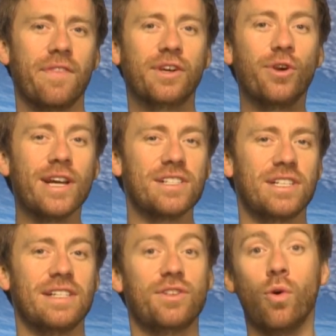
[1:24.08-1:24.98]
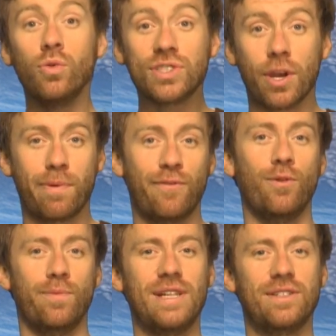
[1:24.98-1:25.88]
And the cricket's ears also
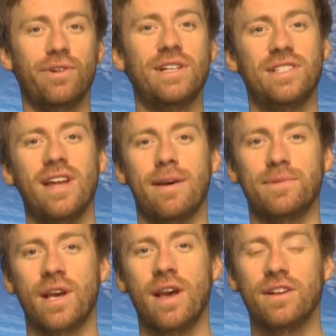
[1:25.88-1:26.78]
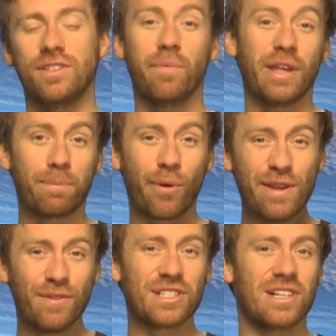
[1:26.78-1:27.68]
perform these three steps, something
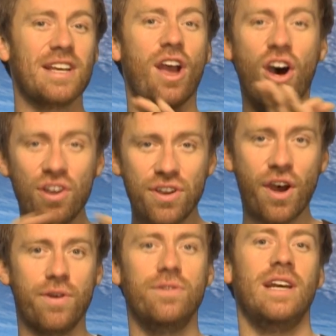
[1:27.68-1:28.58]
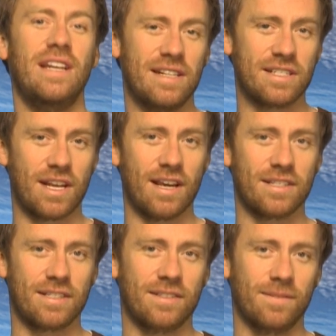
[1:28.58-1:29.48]
previously unknown in
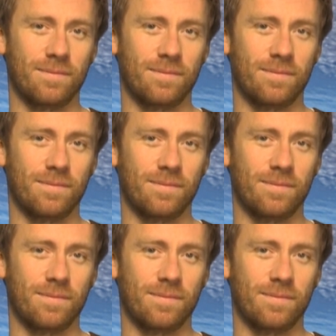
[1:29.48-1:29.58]
insects.